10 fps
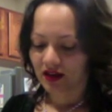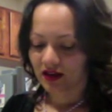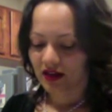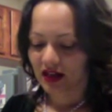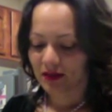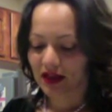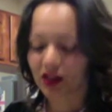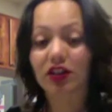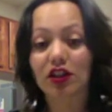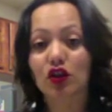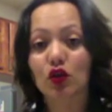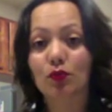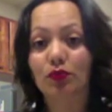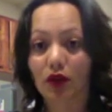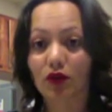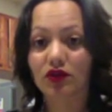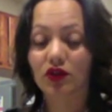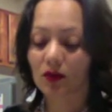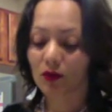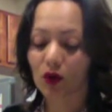Now my cookie scoop broke, so
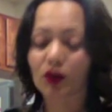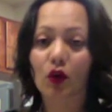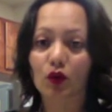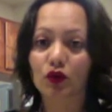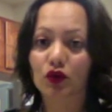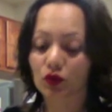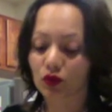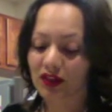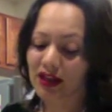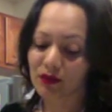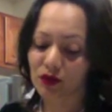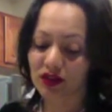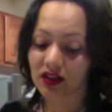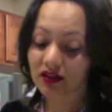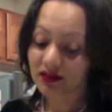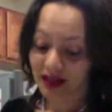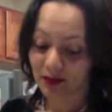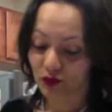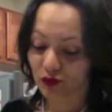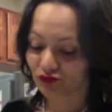I'm going old school and I'm using a
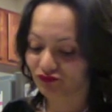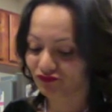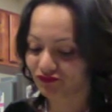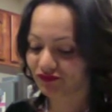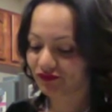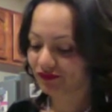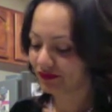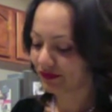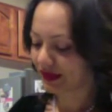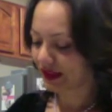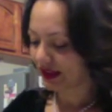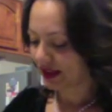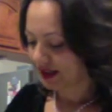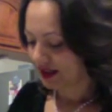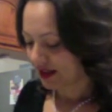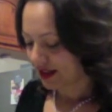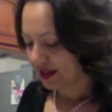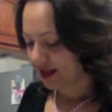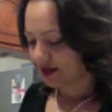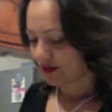tablespoon.
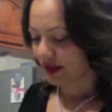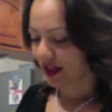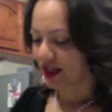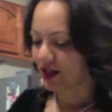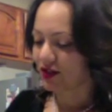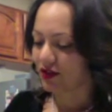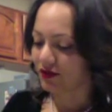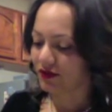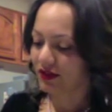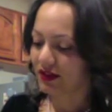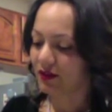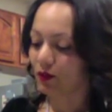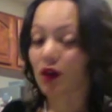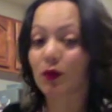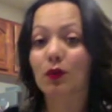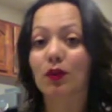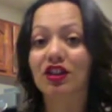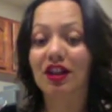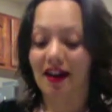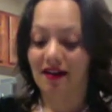What can you do? Work with what you
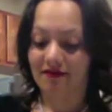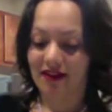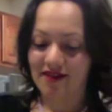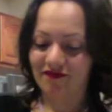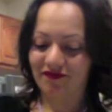got, right?